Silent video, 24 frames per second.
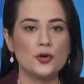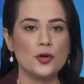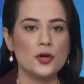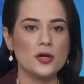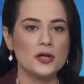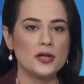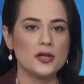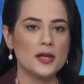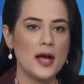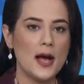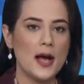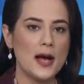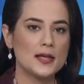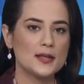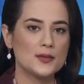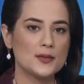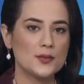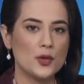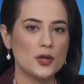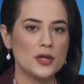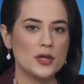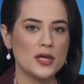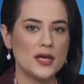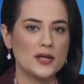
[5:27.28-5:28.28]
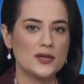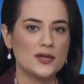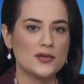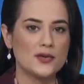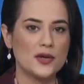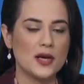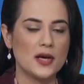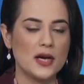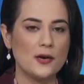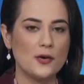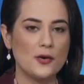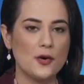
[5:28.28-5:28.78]
Jordan has warned
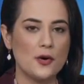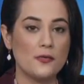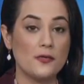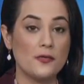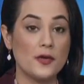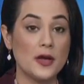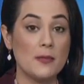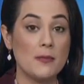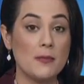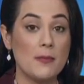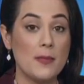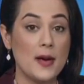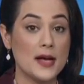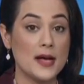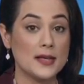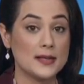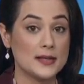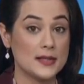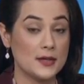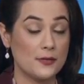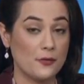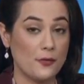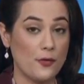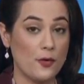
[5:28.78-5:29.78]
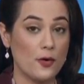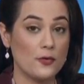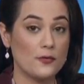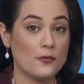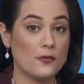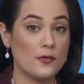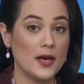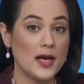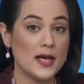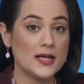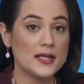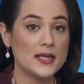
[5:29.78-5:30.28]
Israel of a massive
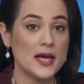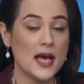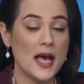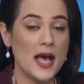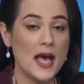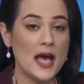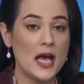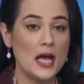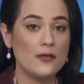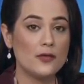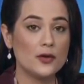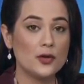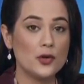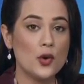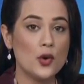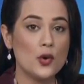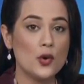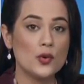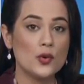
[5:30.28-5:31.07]
conflict if